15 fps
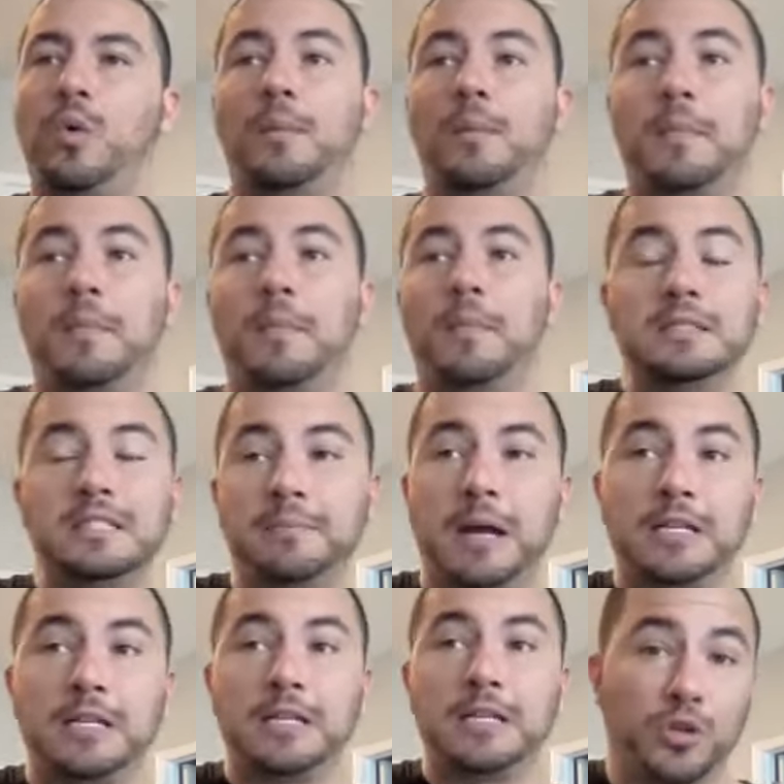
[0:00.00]
Well,
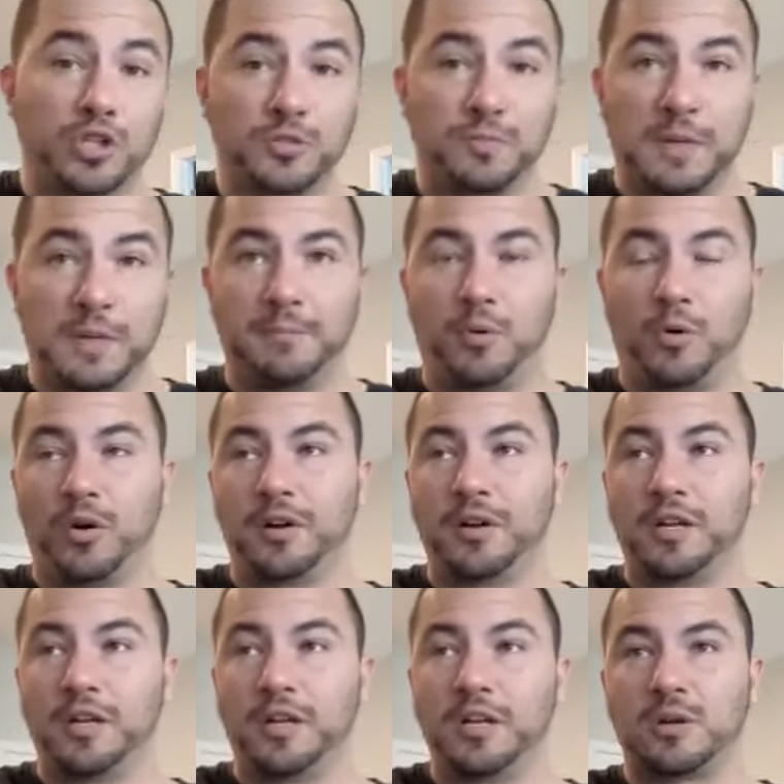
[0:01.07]
Monday, my daughter's being
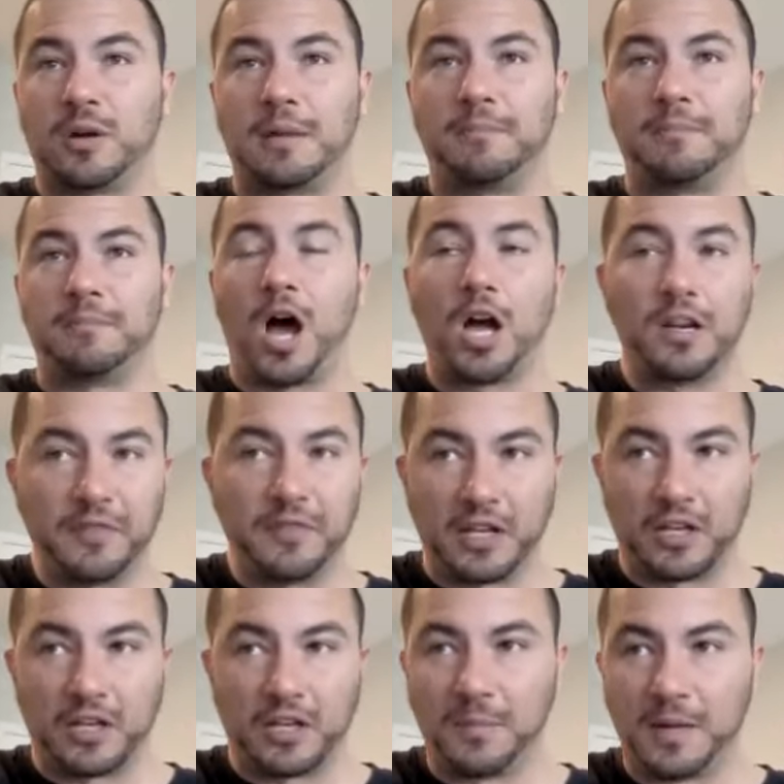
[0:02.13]
born, so I'm
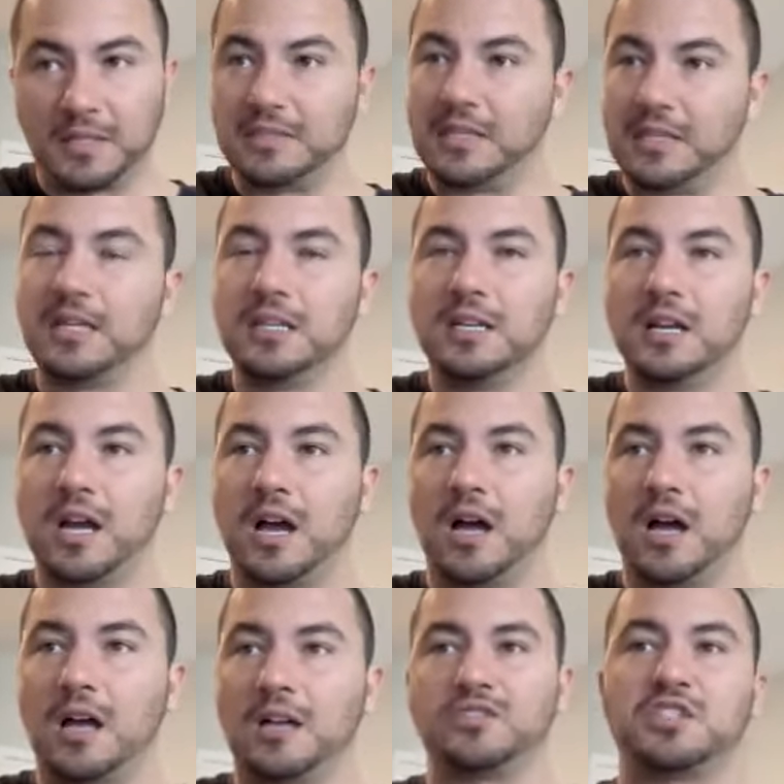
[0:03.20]
unavailable Monday.
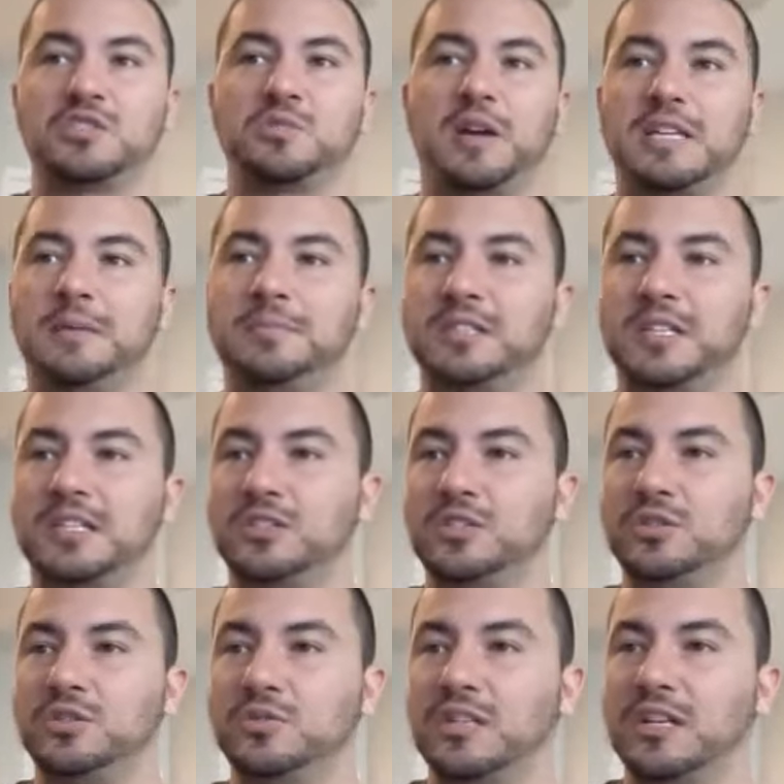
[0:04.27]
So that's why I keep saying
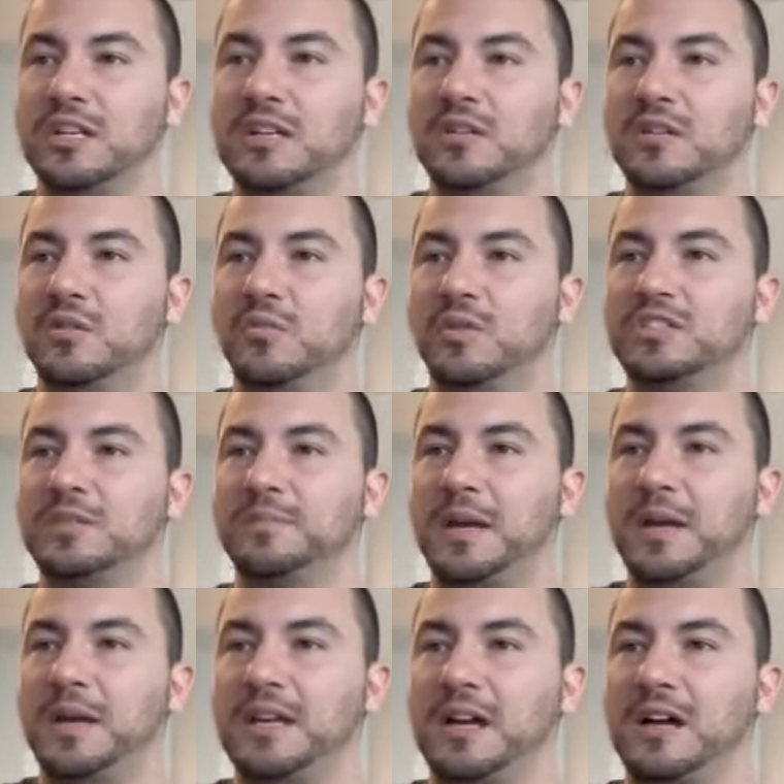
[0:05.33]
Tuesday. What's a
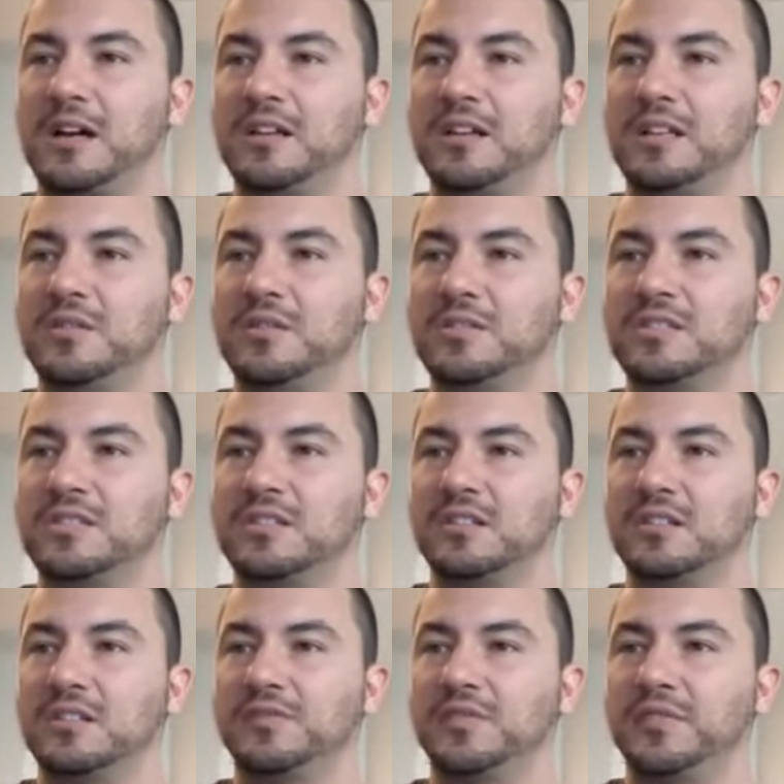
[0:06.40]
bank holiday? The US is
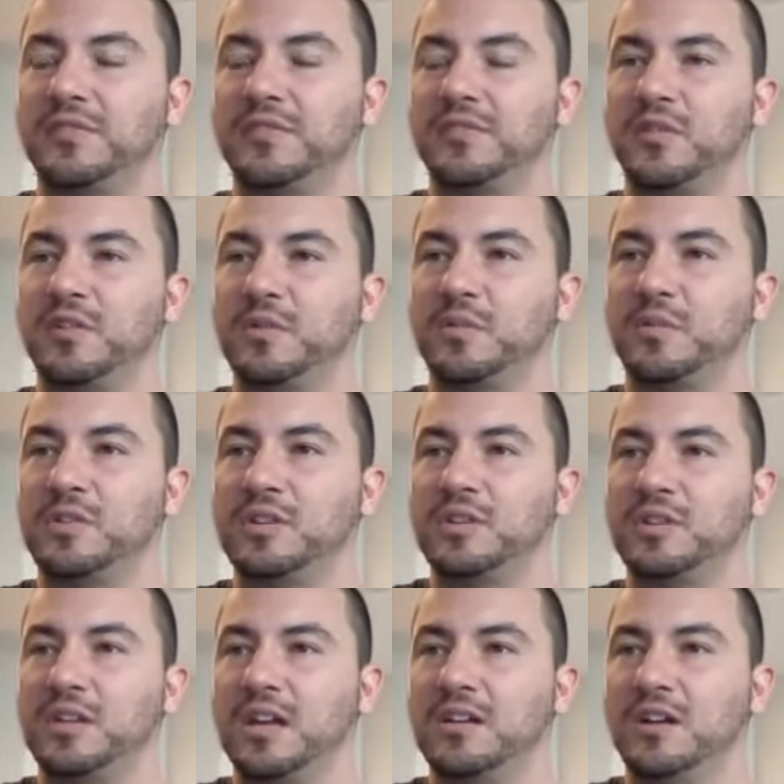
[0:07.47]
another fit for voting when you
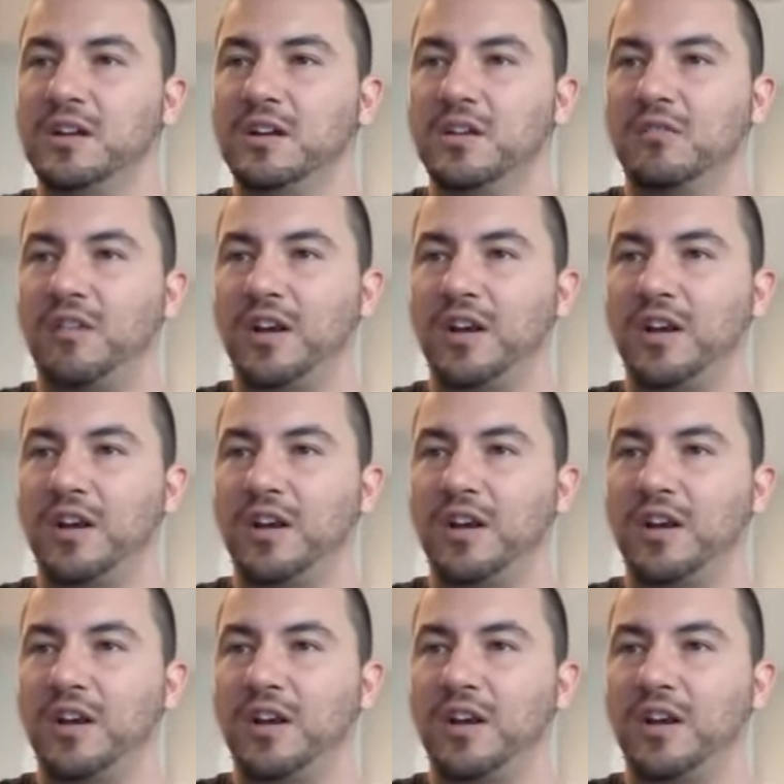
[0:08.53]
can.